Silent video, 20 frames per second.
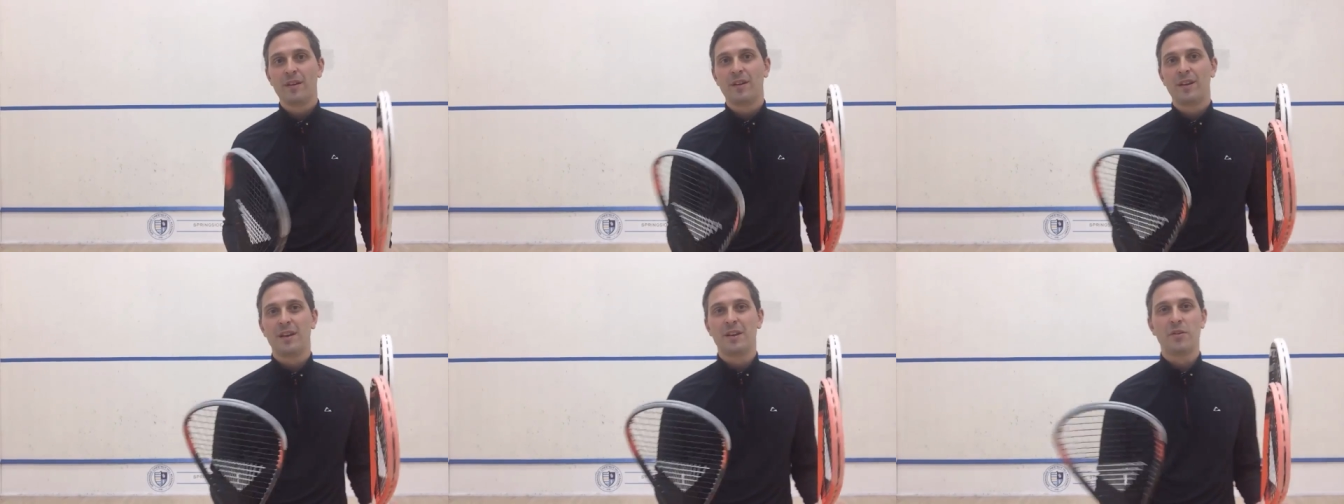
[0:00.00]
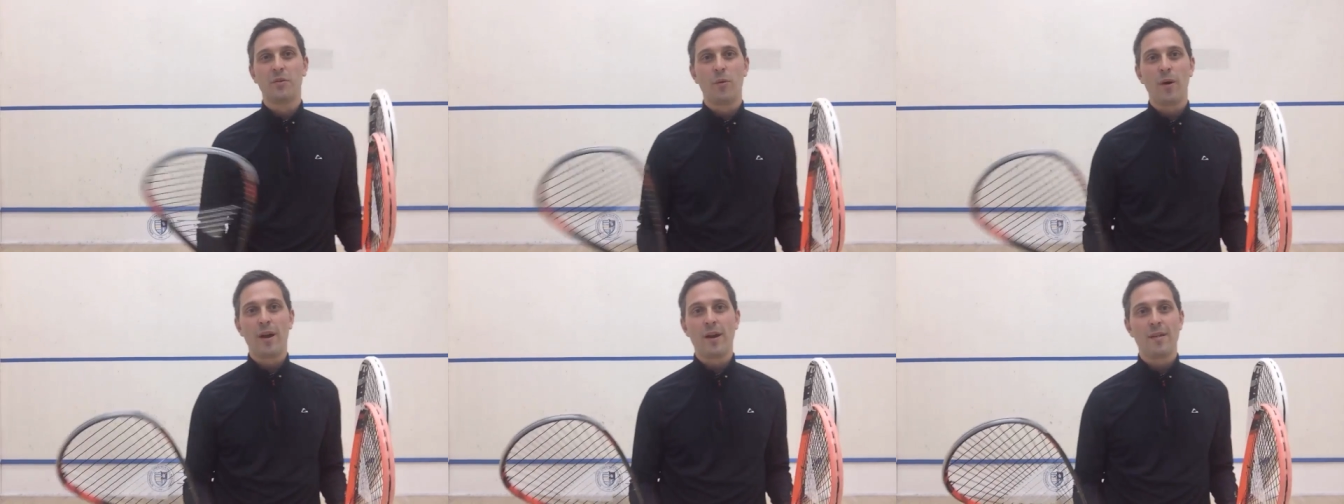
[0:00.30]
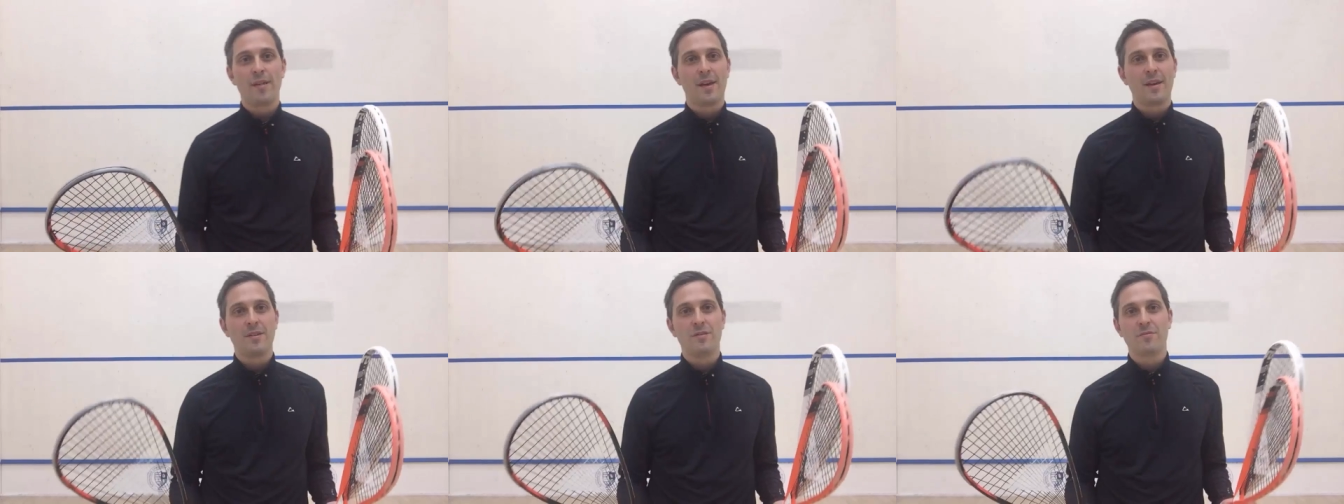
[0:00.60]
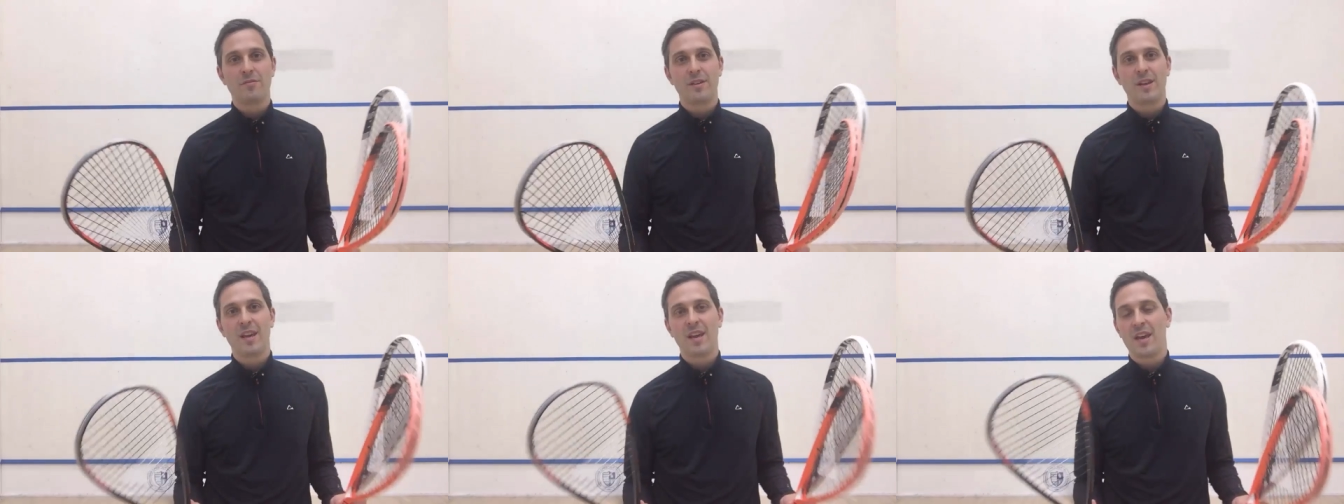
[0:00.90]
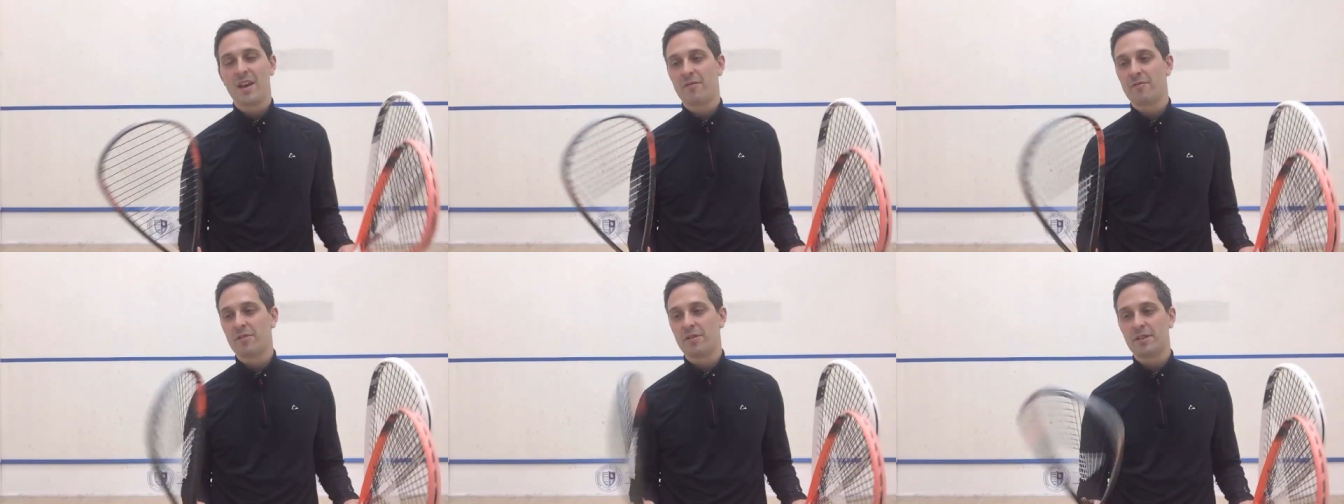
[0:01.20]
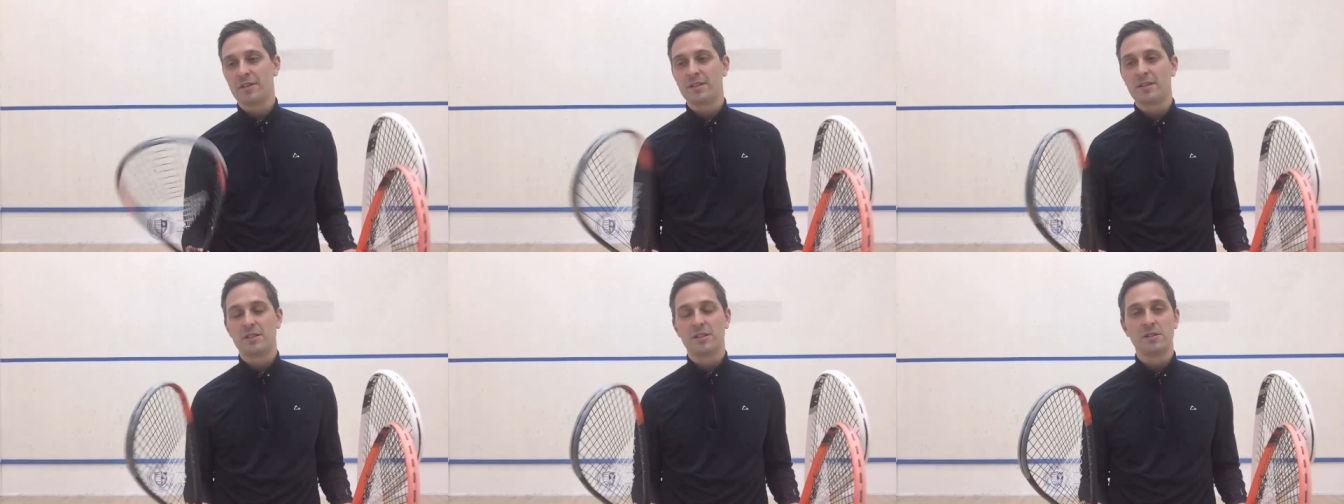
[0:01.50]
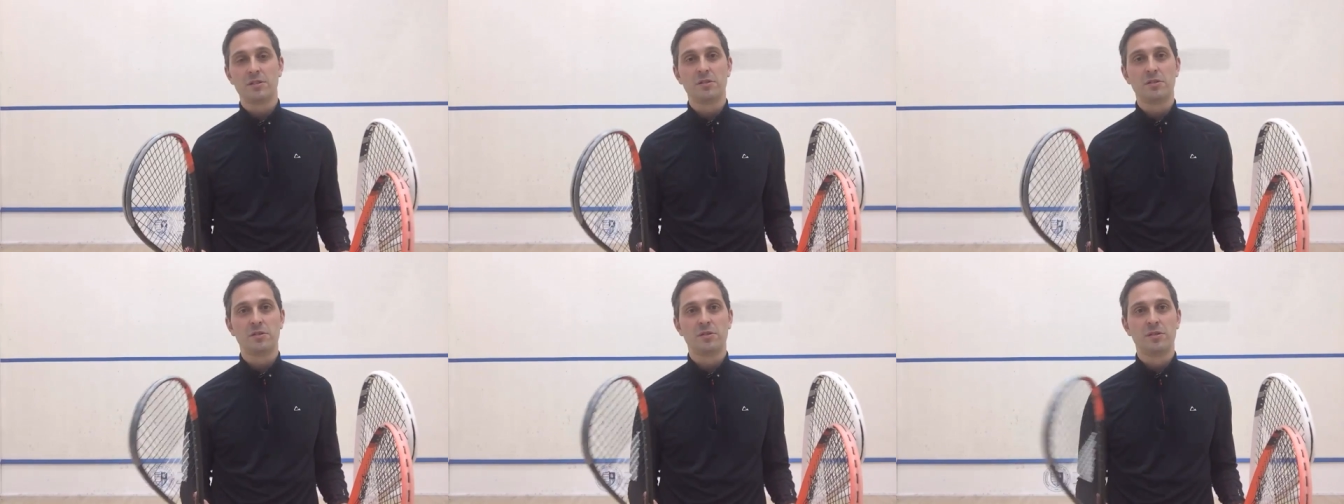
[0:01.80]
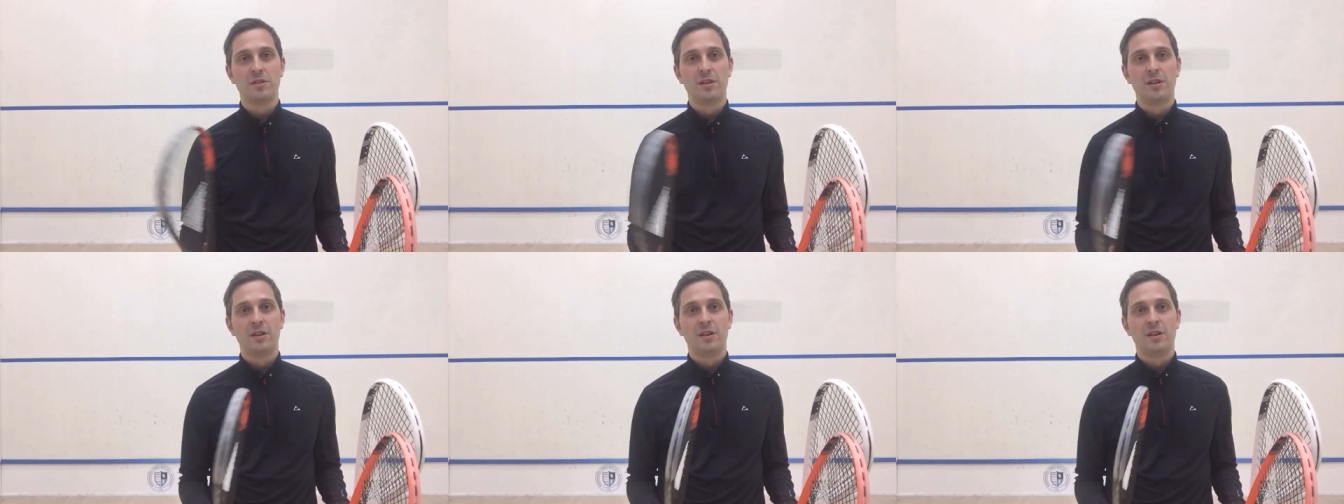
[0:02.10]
in a way that you can't really do